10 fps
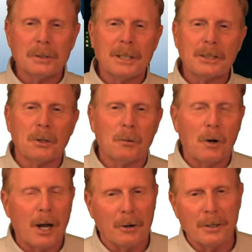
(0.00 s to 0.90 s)
Well, digital
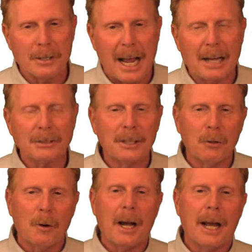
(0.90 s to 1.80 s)
water is actually
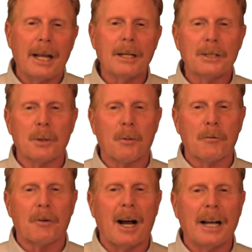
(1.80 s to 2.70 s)
a way to
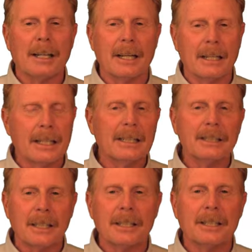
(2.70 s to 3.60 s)
provide an
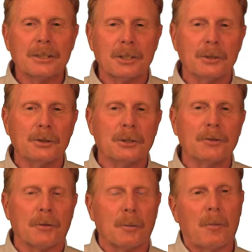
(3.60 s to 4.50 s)
end-to-end -end
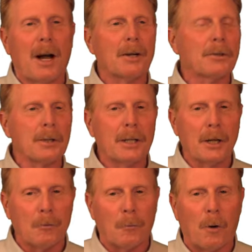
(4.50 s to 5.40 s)
solution for monitoring
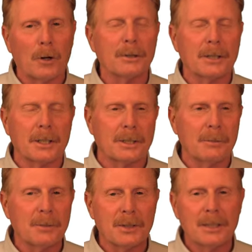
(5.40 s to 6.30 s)
of water
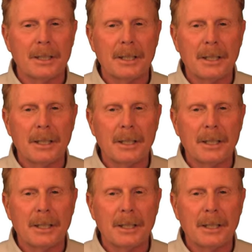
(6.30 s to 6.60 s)
systems,